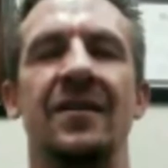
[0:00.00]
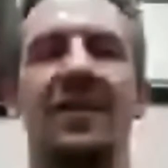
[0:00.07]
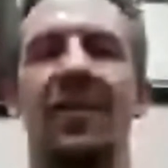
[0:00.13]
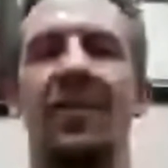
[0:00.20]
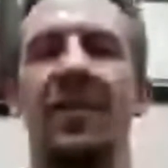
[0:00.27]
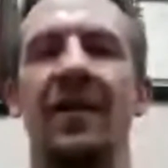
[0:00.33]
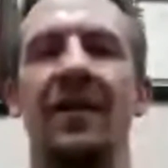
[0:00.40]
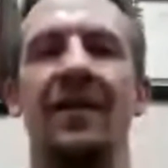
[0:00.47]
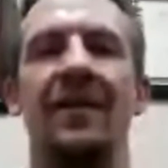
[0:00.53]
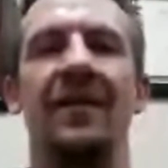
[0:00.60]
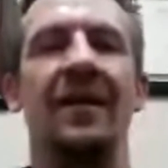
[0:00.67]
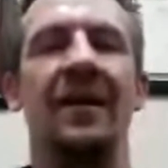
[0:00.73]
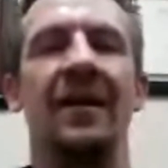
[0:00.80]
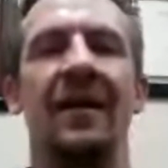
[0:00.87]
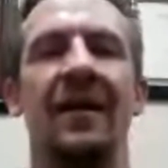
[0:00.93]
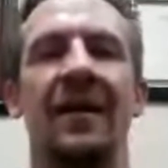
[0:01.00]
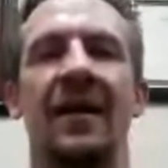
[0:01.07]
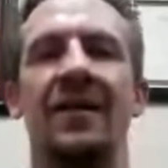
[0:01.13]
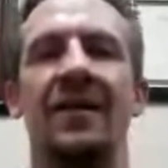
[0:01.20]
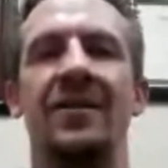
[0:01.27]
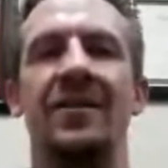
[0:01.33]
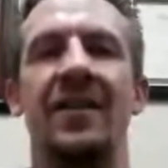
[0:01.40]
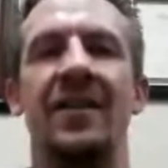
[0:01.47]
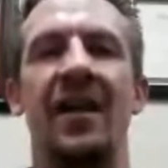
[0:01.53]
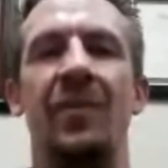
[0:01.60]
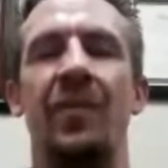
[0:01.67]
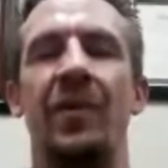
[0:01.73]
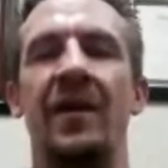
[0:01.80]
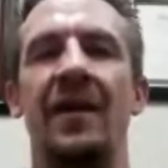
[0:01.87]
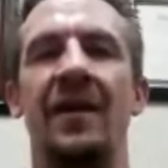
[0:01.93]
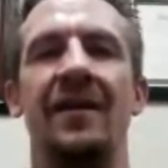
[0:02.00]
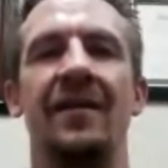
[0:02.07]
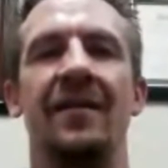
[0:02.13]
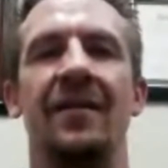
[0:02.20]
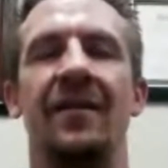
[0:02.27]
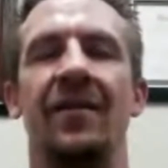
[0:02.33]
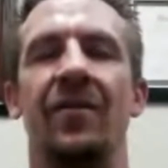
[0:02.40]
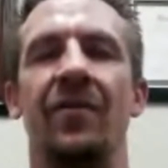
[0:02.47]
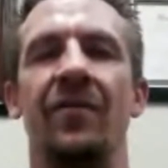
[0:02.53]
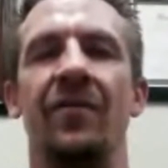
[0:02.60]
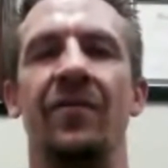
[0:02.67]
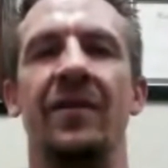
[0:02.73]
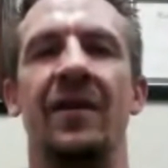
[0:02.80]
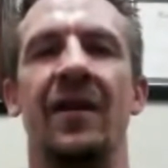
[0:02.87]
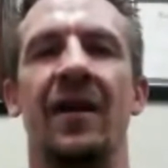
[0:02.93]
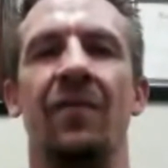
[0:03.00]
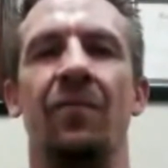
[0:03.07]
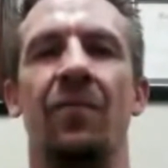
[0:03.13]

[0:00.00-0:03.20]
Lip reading: come in and just take a peek. You know, even kind of walk